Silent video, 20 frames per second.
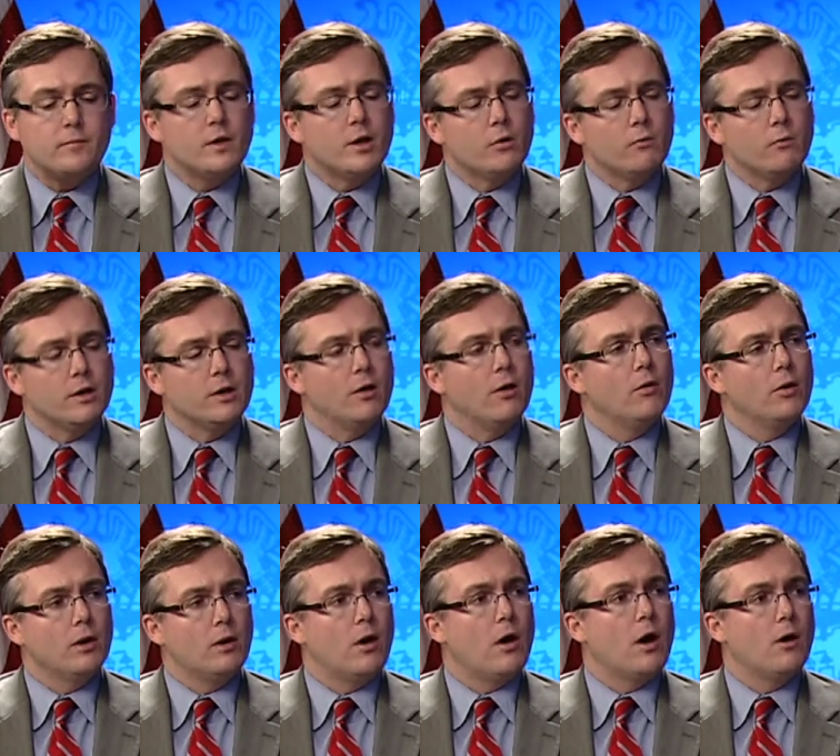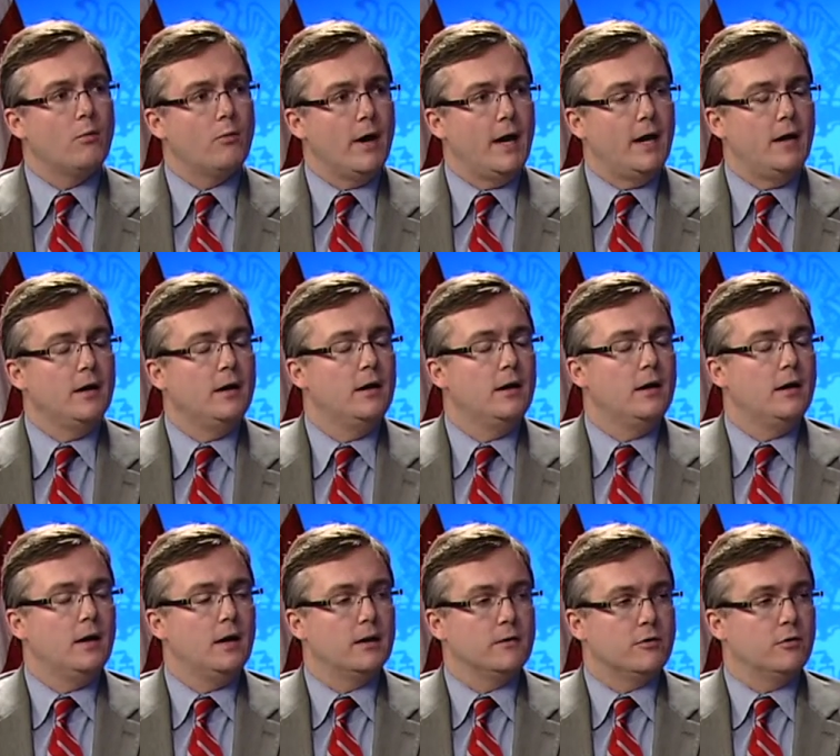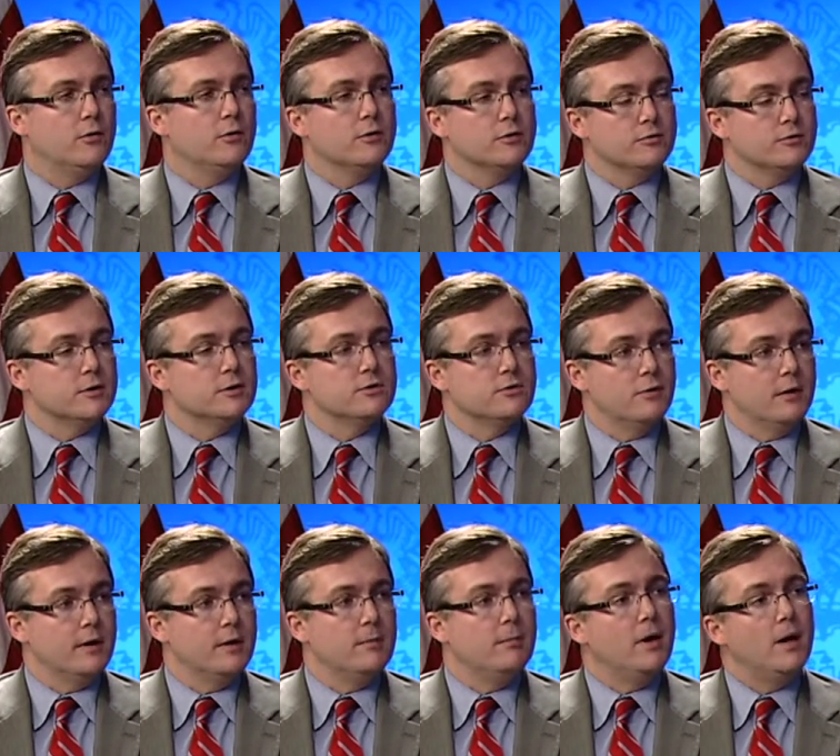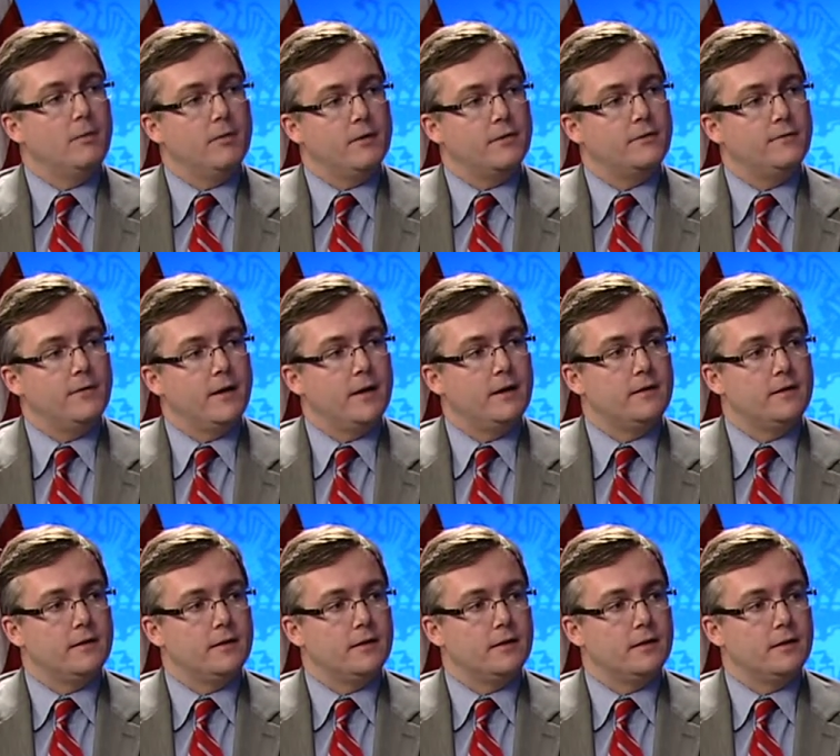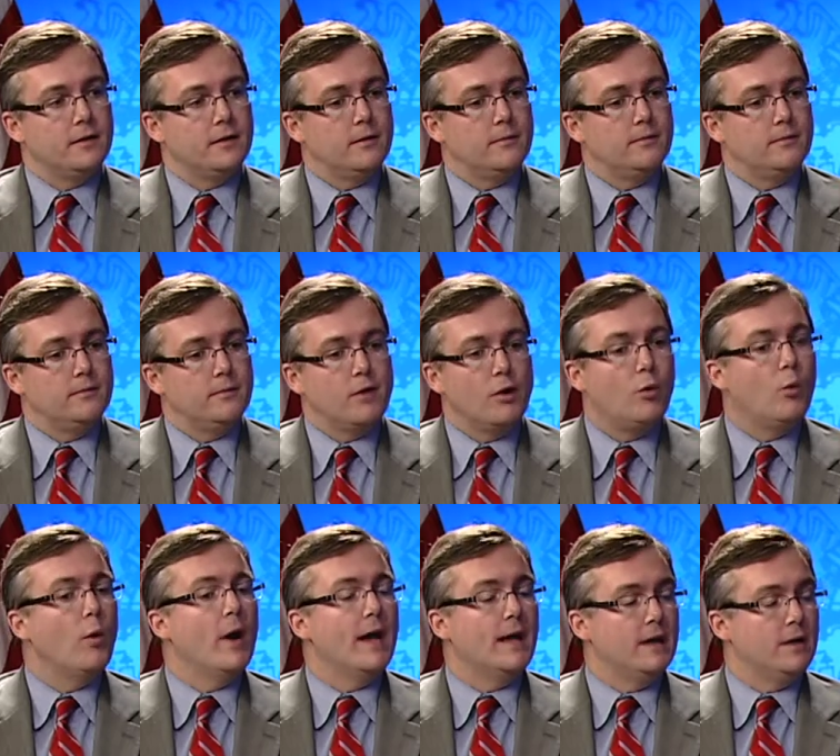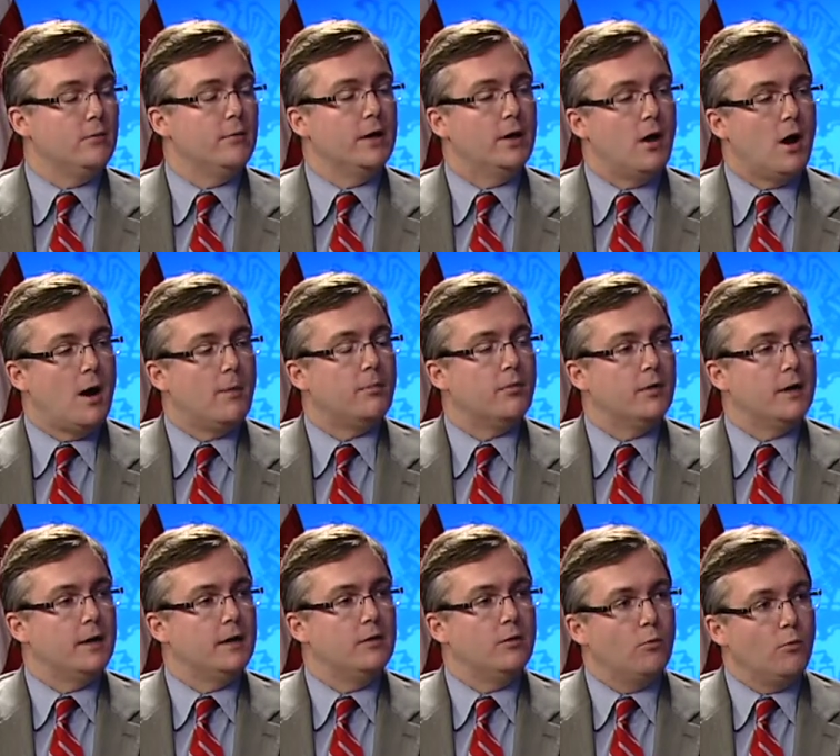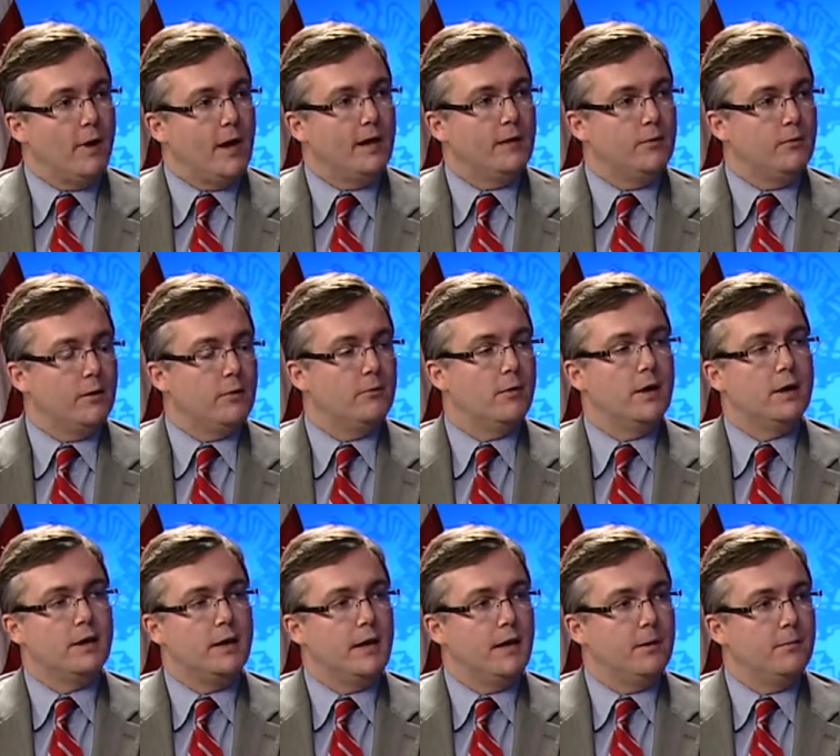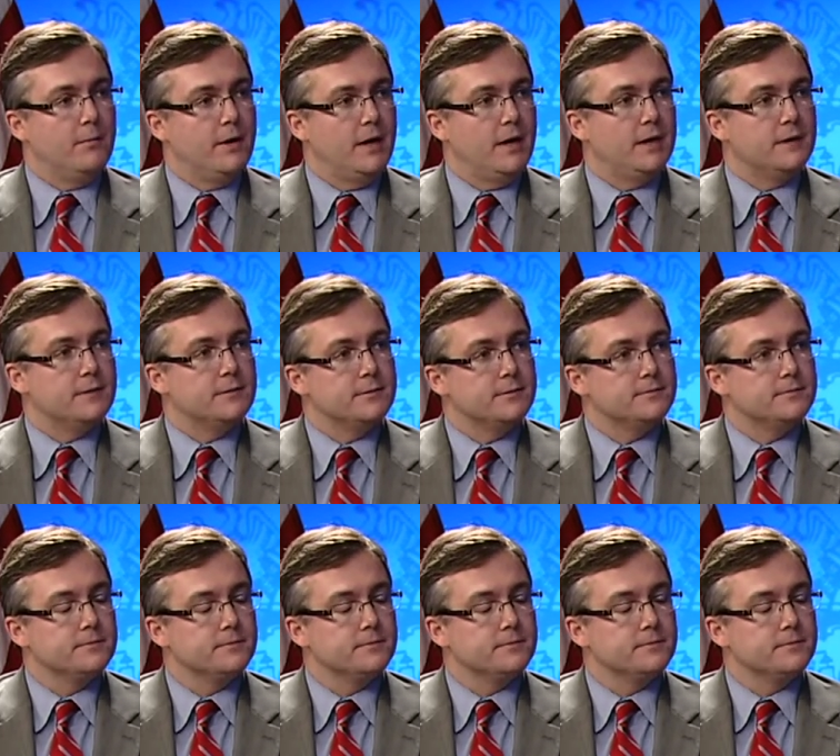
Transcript: would go a long way towards restoring the public's faith in the way that we operate and the way that we run campaigns.